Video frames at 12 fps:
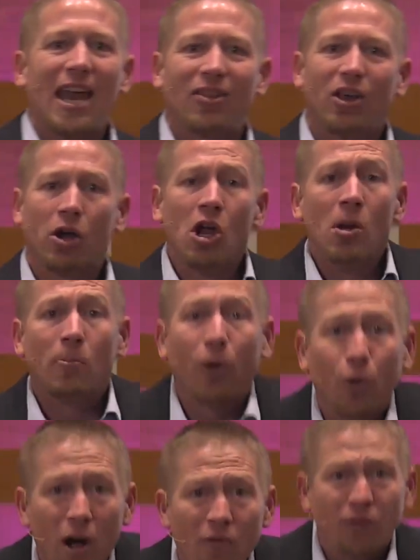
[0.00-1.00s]
and they're
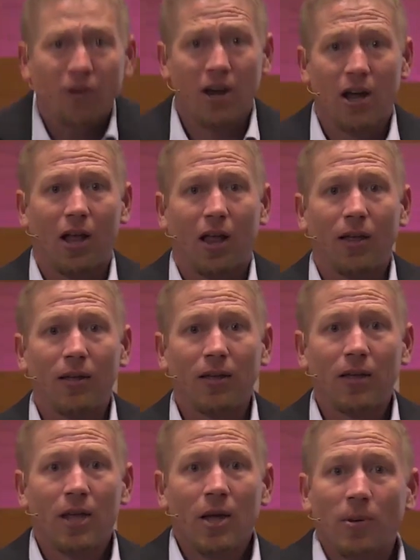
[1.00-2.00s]
peripheral.
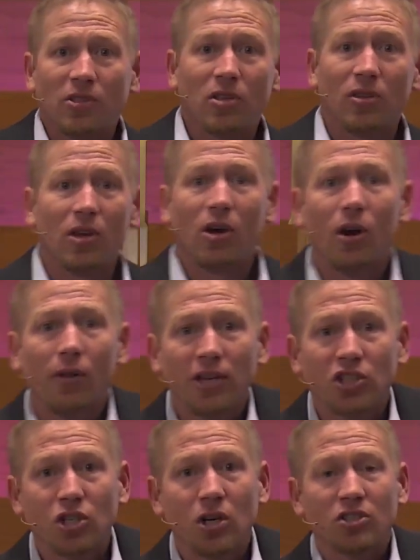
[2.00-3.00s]
But to the early
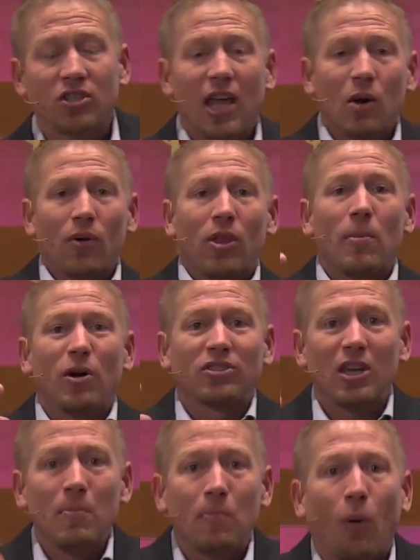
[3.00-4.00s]
church, they were the
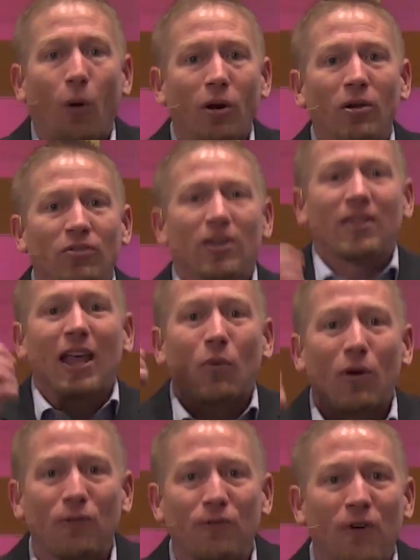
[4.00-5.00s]
most important thing. They
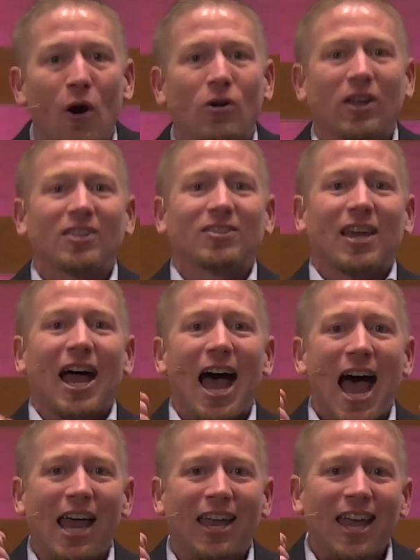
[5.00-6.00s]
were focused
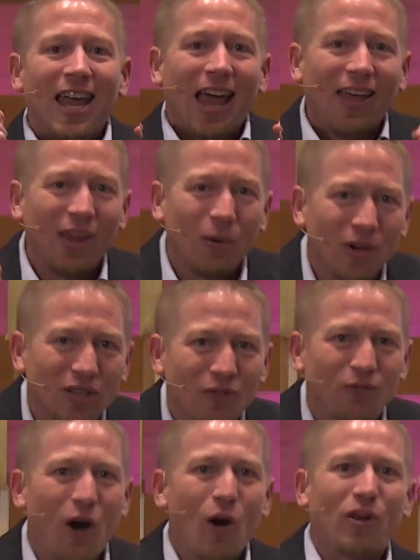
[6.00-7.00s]
on and they were
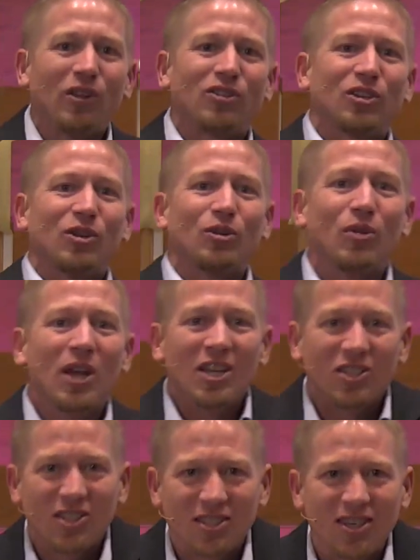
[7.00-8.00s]
devoted to
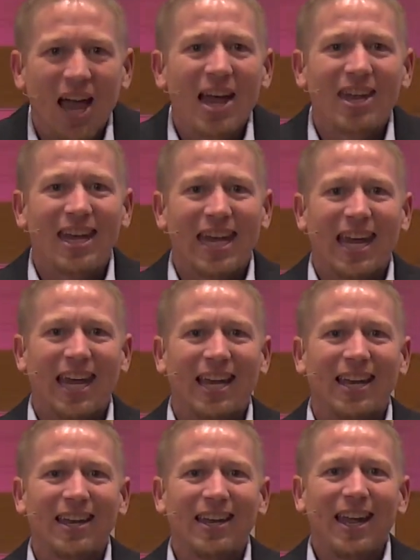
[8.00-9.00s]

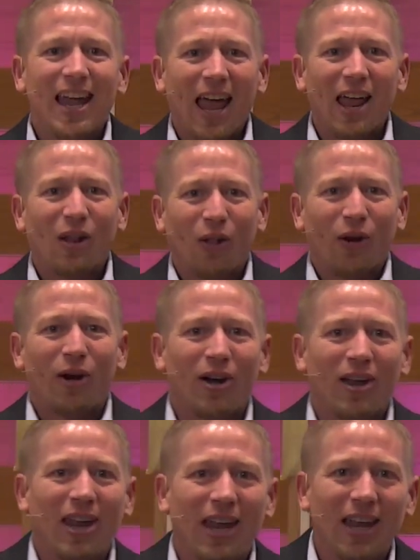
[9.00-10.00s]
studying and
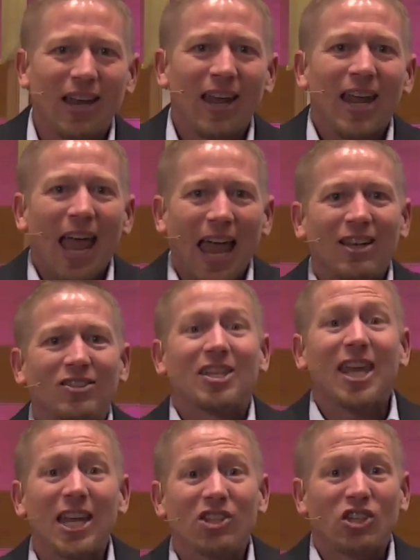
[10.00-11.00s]
learning and
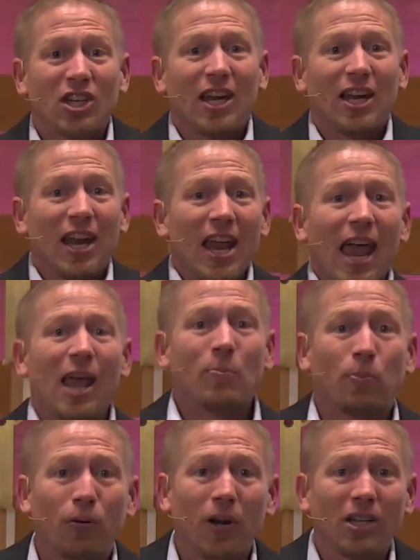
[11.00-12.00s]
teaching and
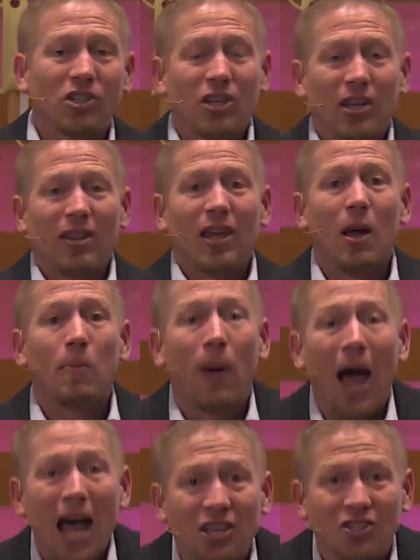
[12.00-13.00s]
preaching the
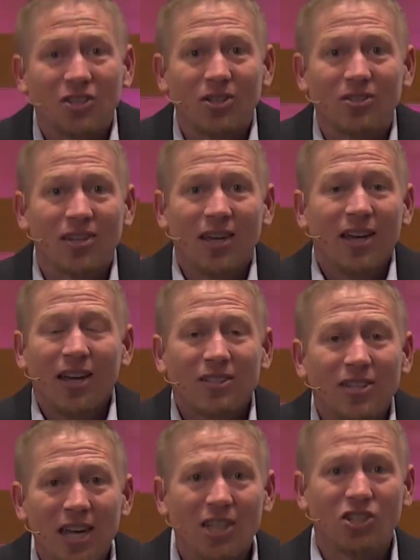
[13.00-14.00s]
apostles'
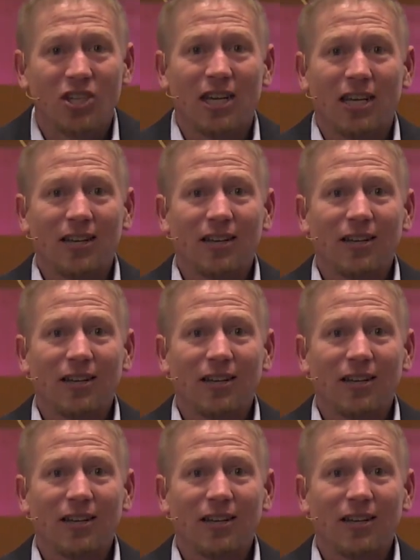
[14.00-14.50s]
teaching